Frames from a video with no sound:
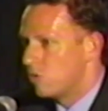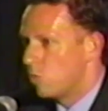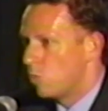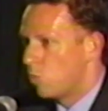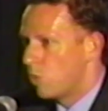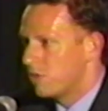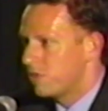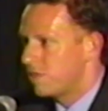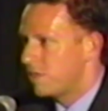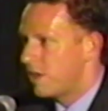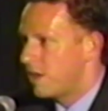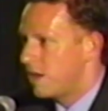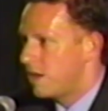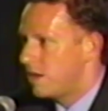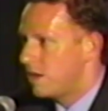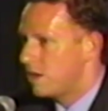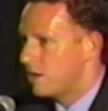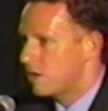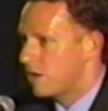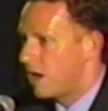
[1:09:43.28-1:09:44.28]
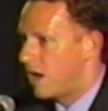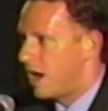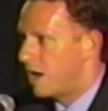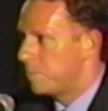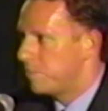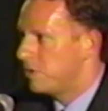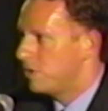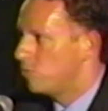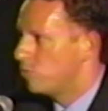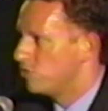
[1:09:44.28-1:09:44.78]
what they
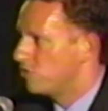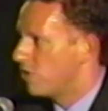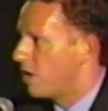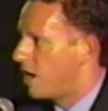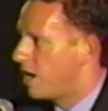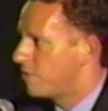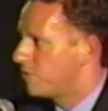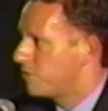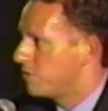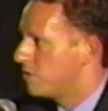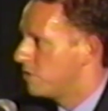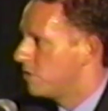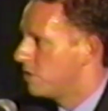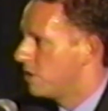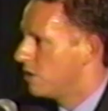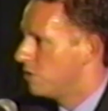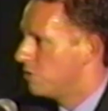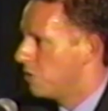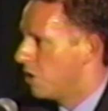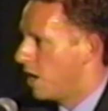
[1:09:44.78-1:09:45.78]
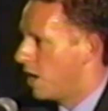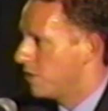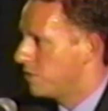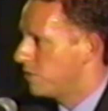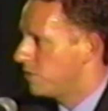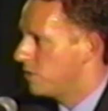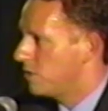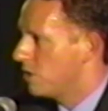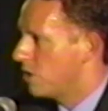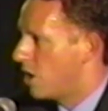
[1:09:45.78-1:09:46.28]
copied was often
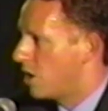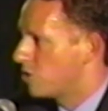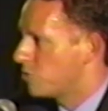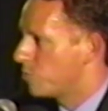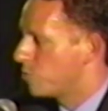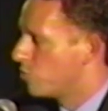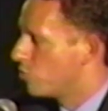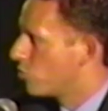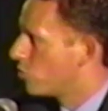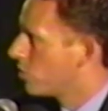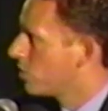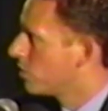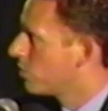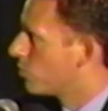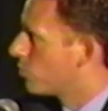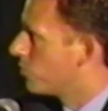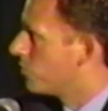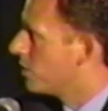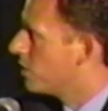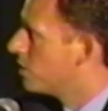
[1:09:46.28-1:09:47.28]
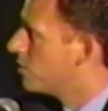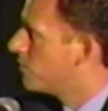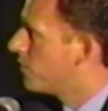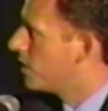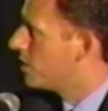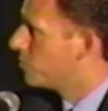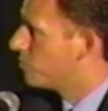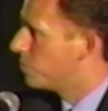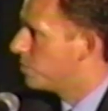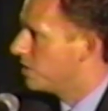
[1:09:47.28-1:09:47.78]
not the entrepreneurial or the
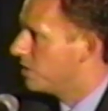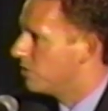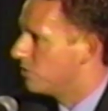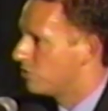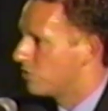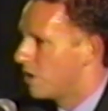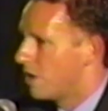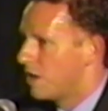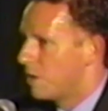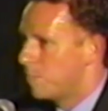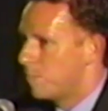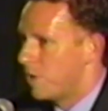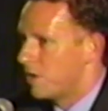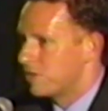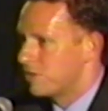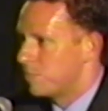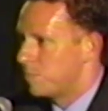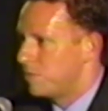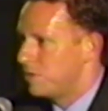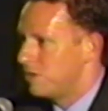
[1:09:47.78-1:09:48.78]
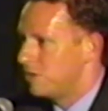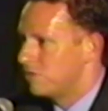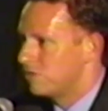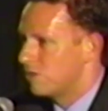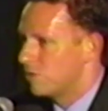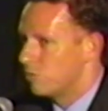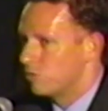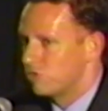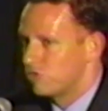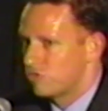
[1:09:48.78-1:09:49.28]
innovative piece, but the piece
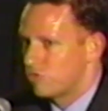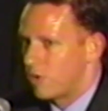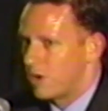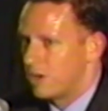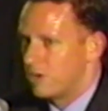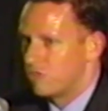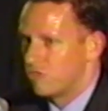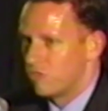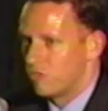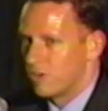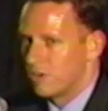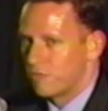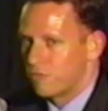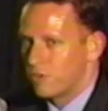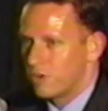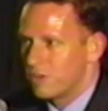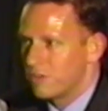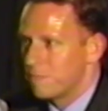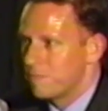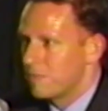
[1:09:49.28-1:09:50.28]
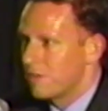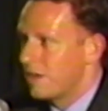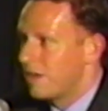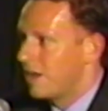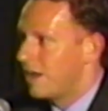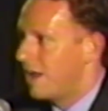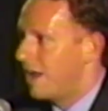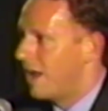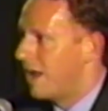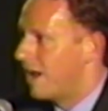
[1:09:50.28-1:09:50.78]
that was strange or different.
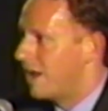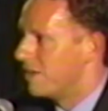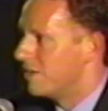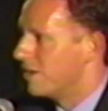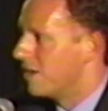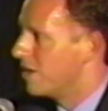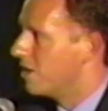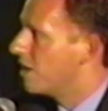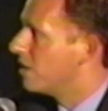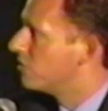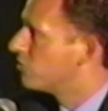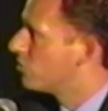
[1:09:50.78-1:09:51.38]
And